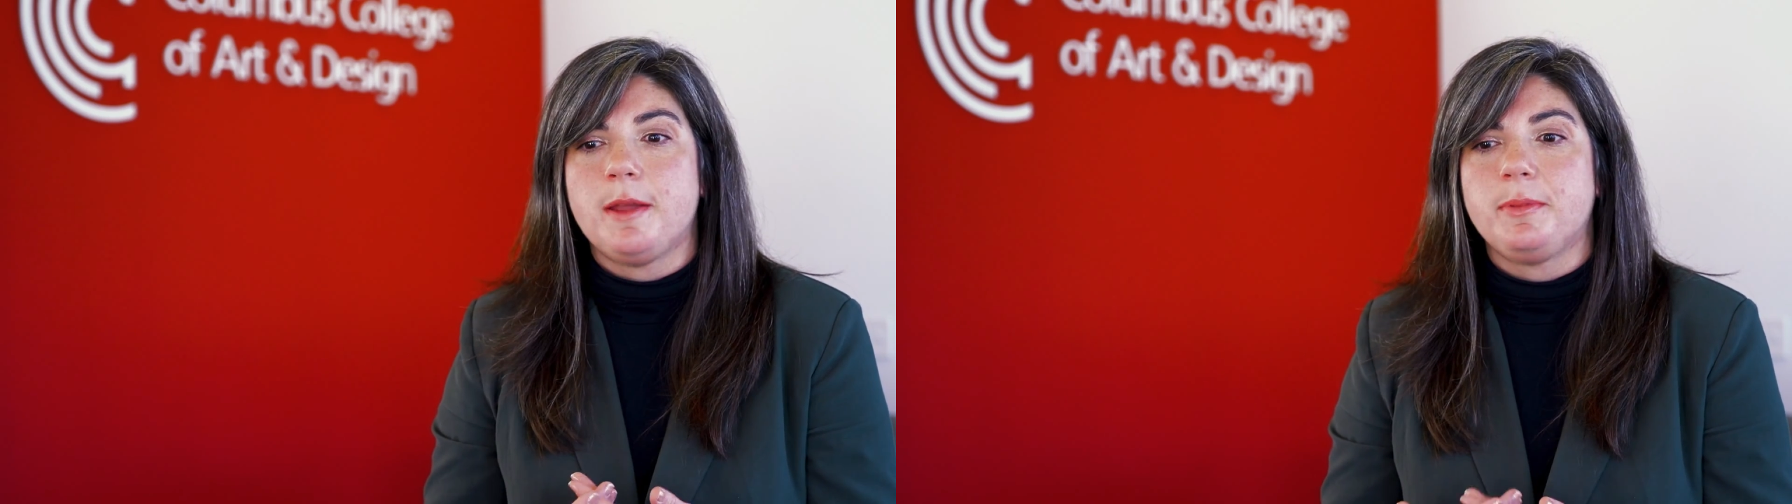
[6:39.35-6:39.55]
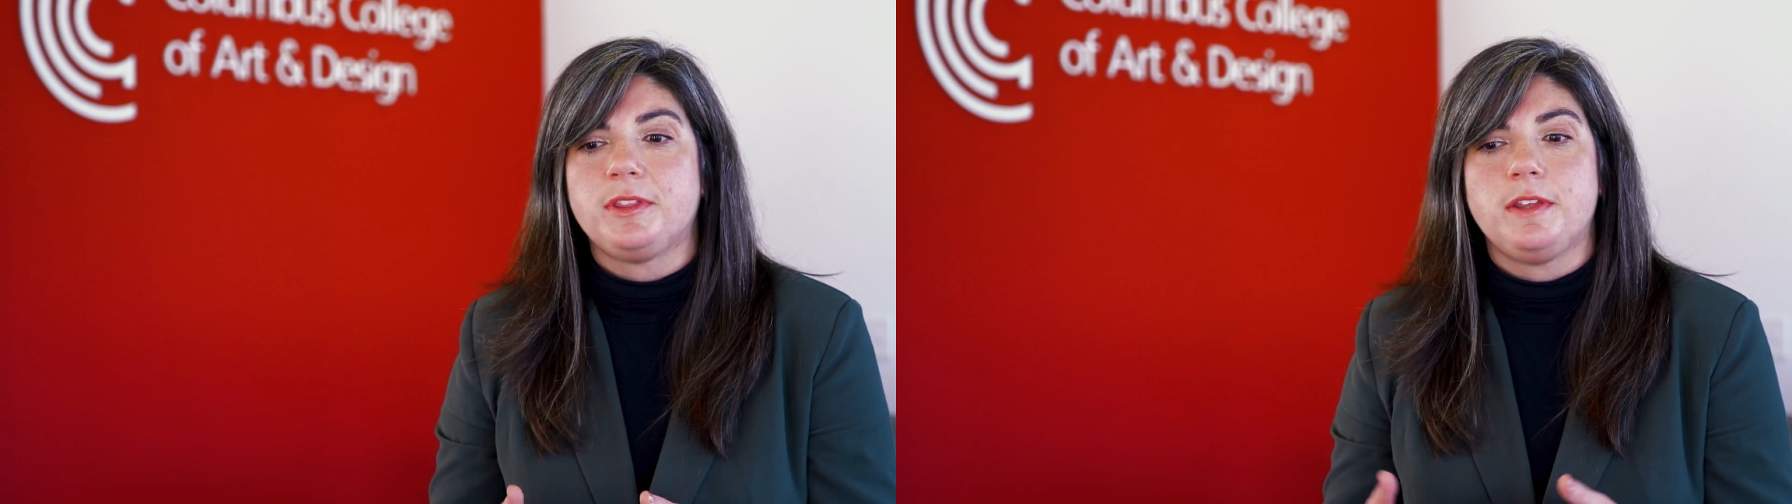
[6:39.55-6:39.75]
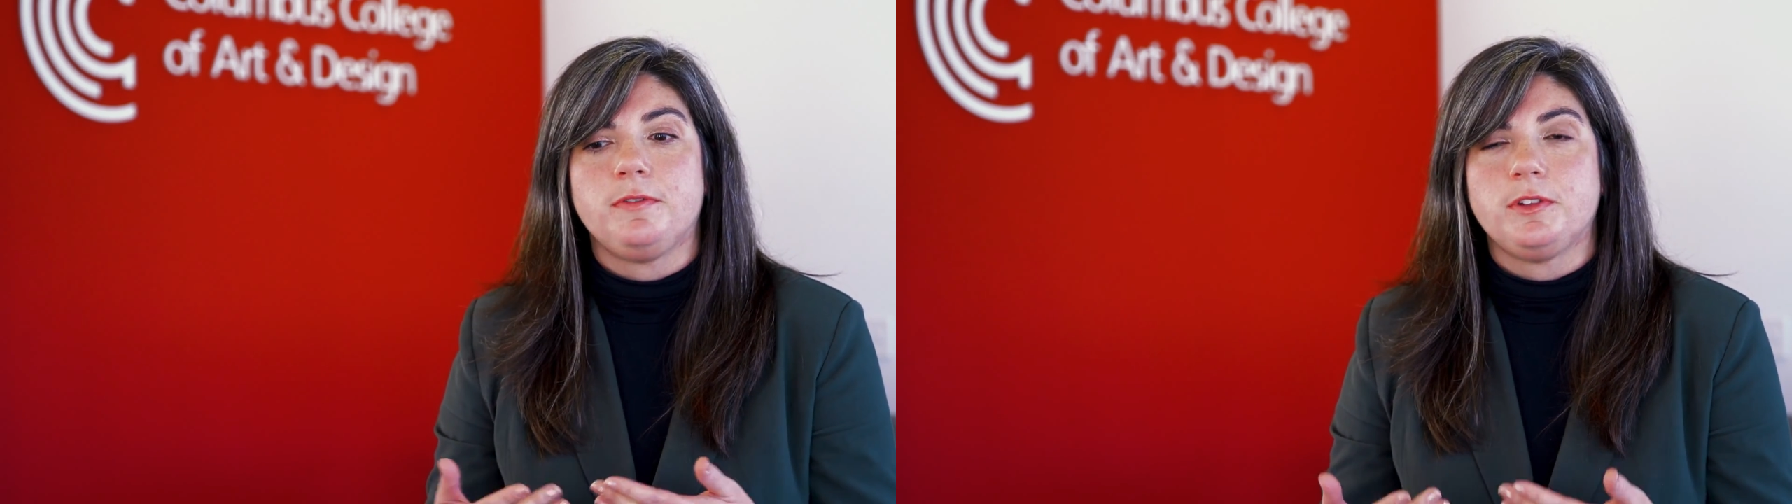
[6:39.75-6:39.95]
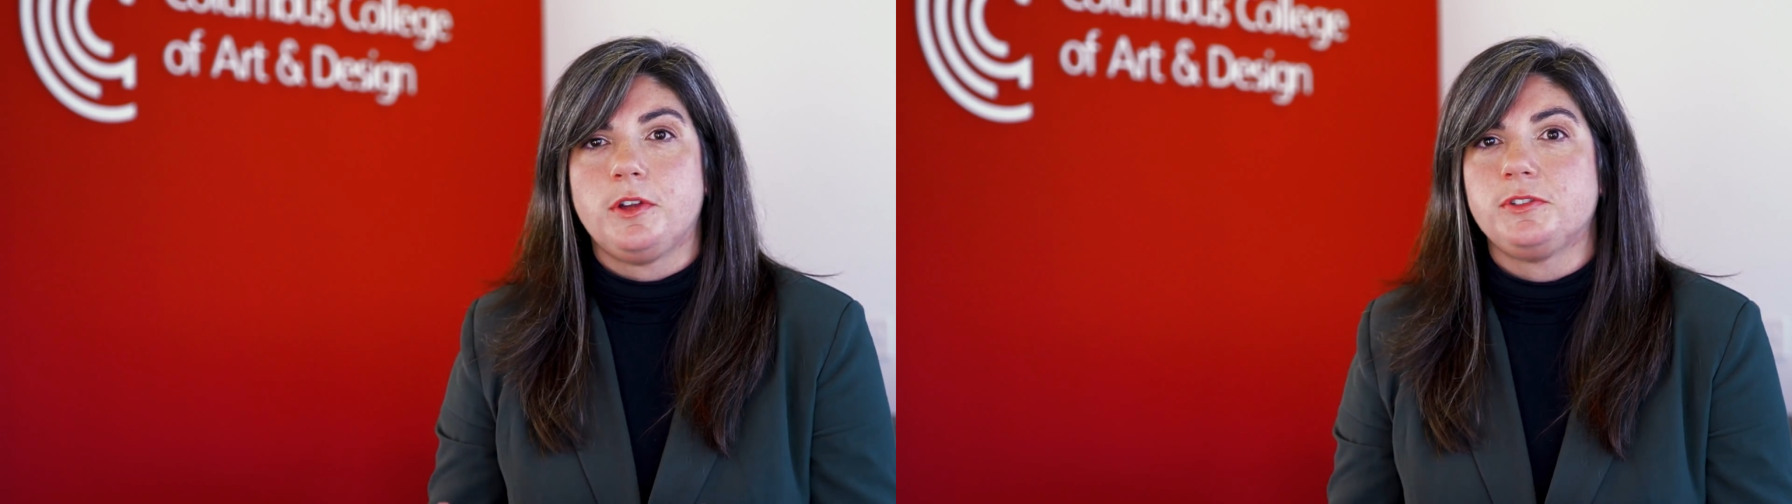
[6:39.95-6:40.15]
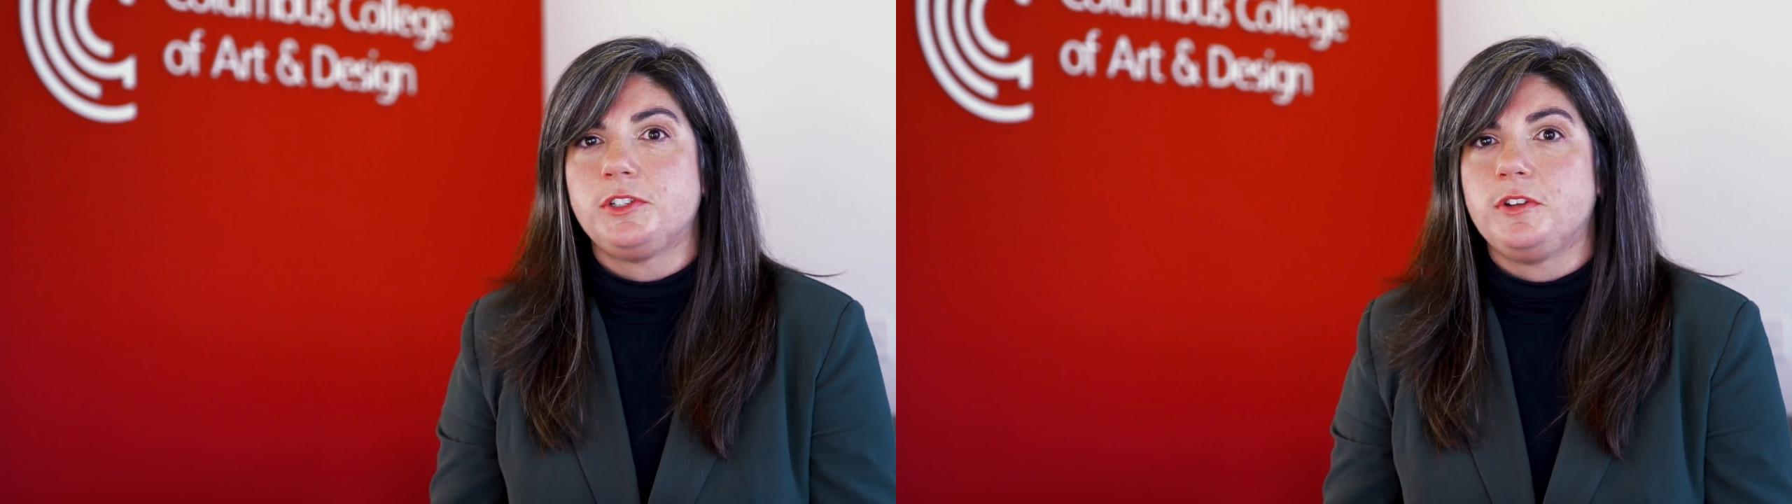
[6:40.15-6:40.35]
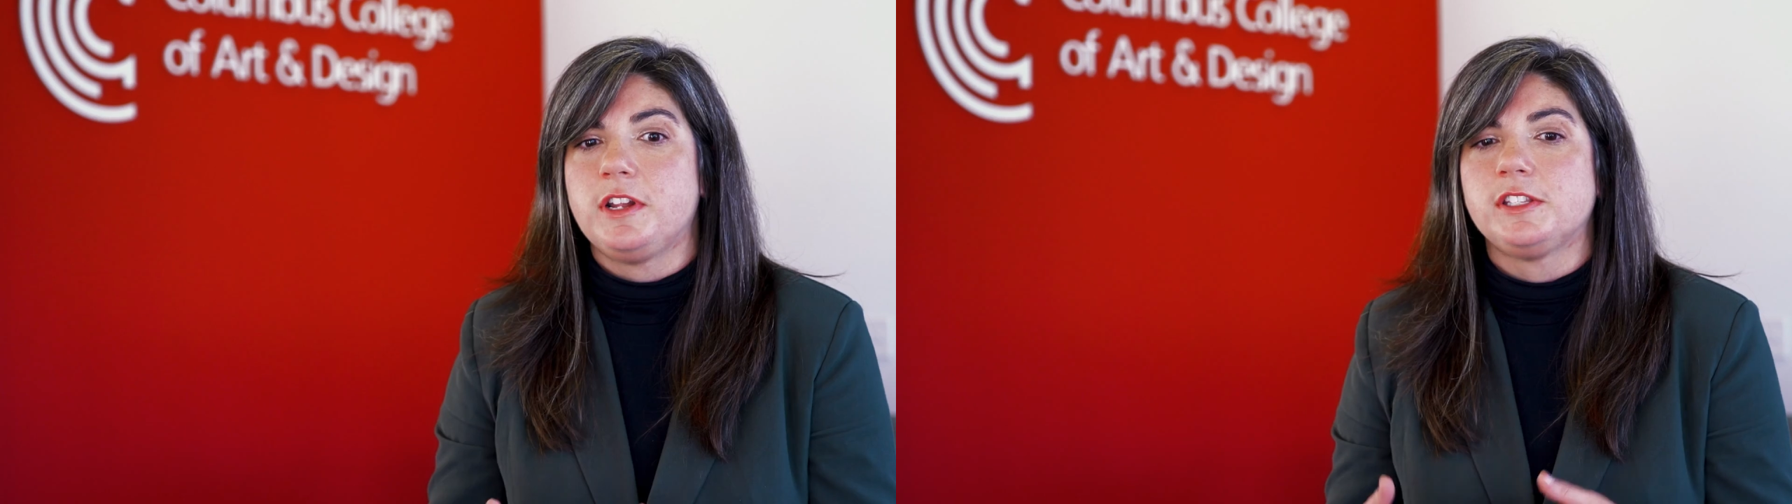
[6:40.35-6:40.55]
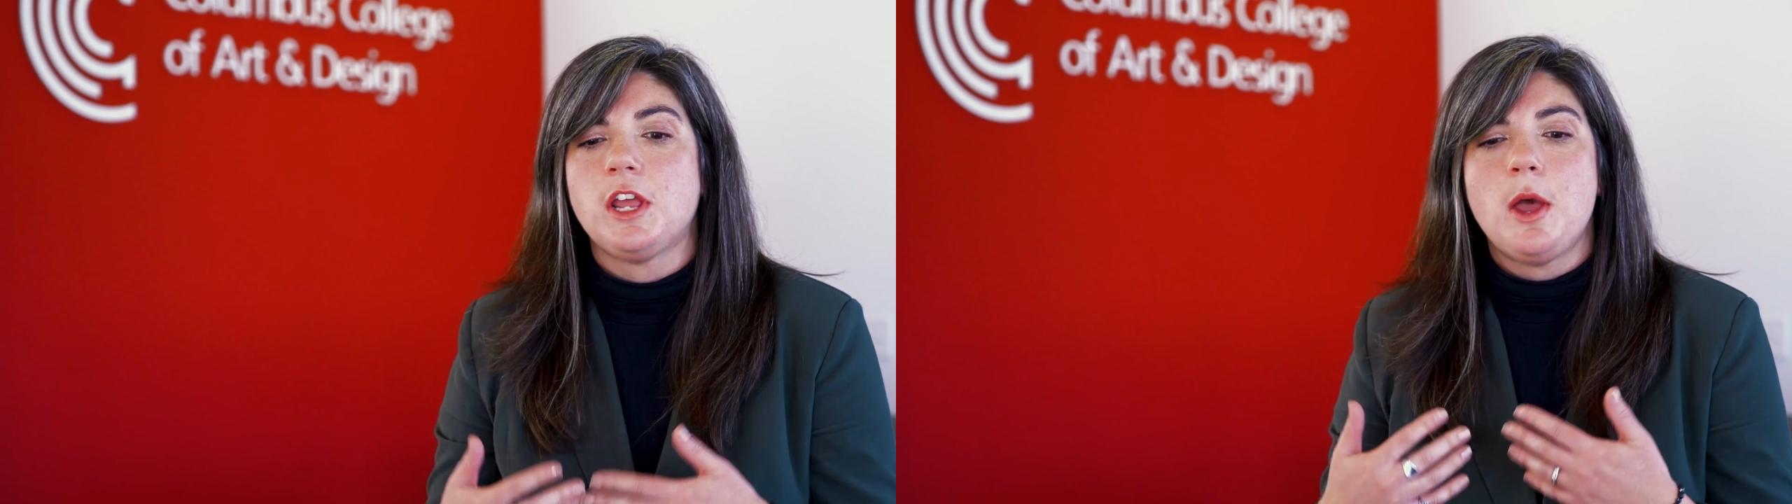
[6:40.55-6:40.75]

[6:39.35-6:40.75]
empathy for those students